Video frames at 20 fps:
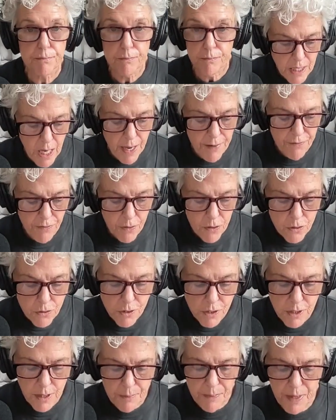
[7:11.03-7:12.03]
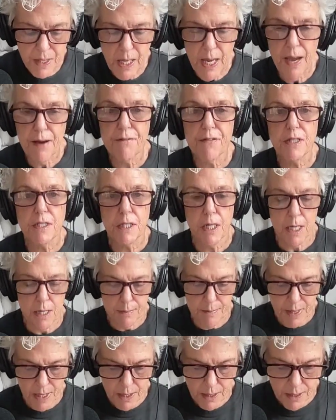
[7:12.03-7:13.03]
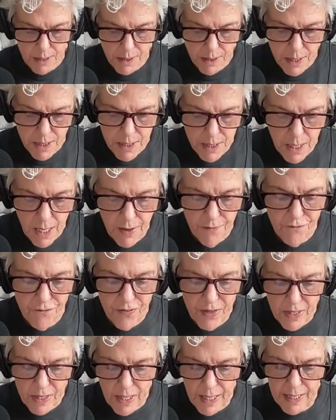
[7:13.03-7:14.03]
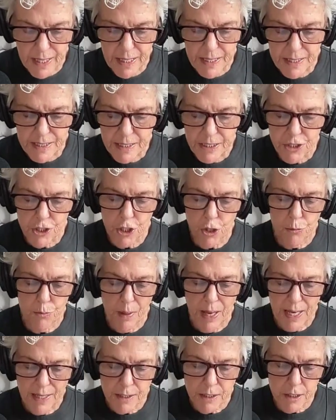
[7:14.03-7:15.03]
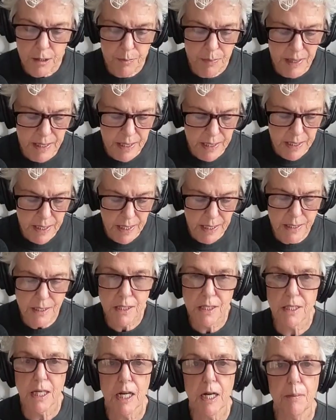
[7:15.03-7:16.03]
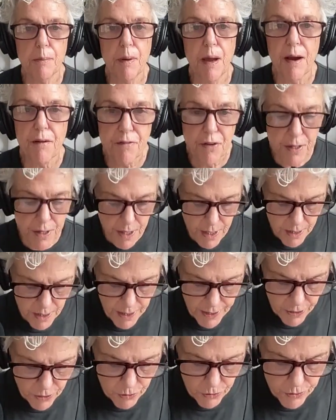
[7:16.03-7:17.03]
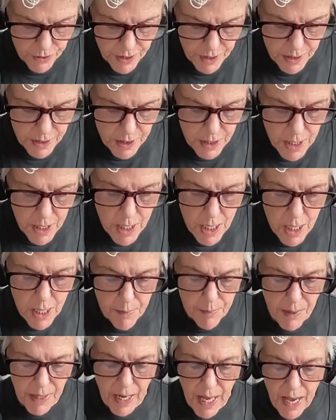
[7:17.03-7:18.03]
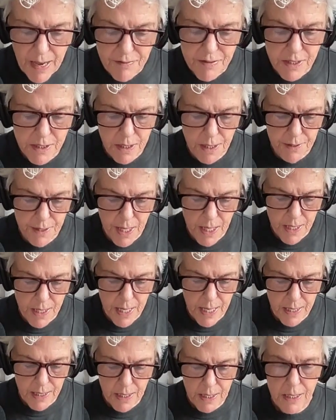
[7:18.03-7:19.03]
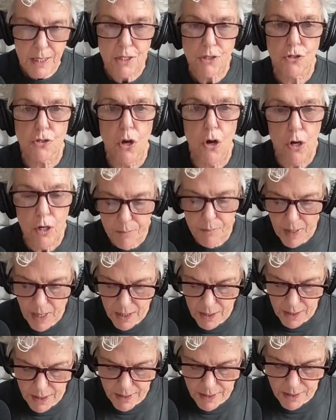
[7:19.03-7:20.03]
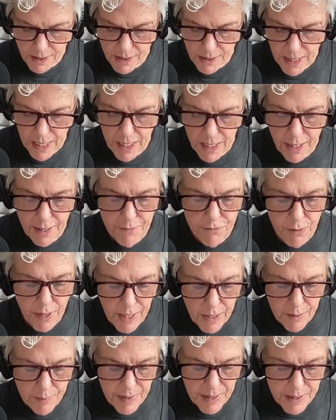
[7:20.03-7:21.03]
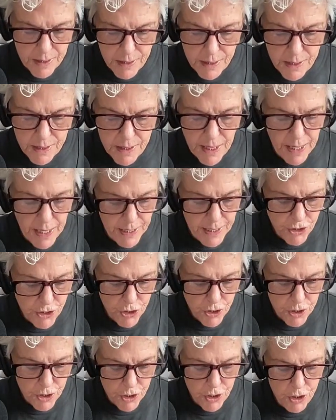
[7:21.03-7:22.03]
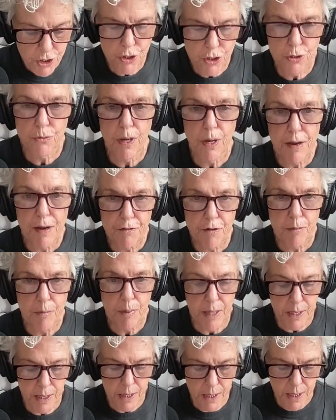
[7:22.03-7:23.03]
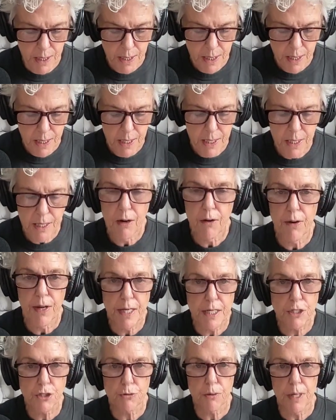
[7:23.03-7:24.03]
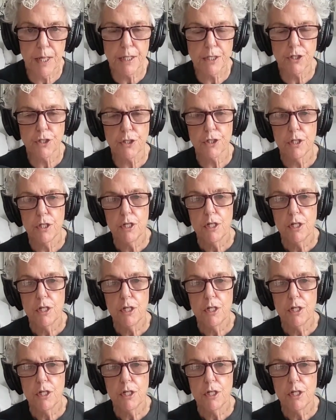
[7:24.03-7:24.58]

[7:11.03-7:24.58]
I've learned something every time I listen. I feel like I need to go back to the beginning and set up everything like you did, but I haven't done that yet. It's on my list, and I've recommended aiGED to everybody in our age range.